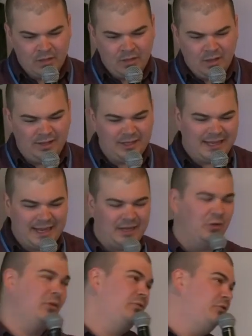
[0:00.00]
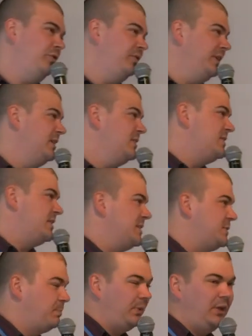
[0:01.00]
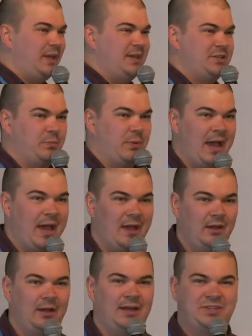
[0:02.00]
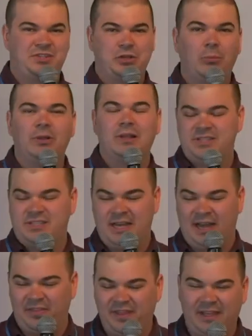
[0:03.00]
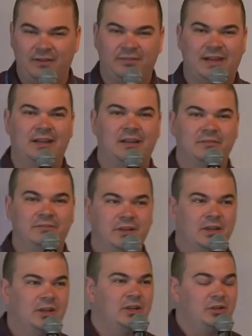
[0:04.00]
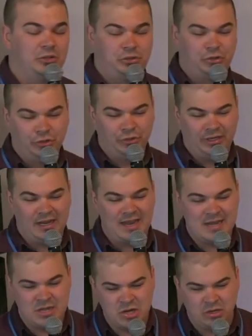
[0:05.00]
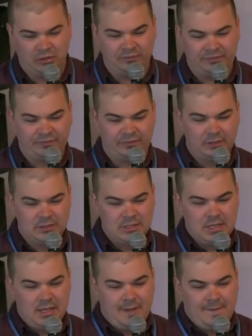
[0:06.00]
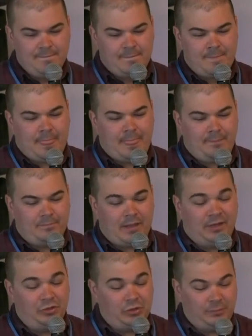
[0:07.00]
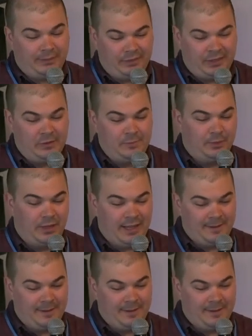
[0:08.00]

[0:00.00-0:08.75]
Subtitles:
And again, I know I've drifted into this place where I stop listening. I think I've kind of done enough. I don't know about you, but I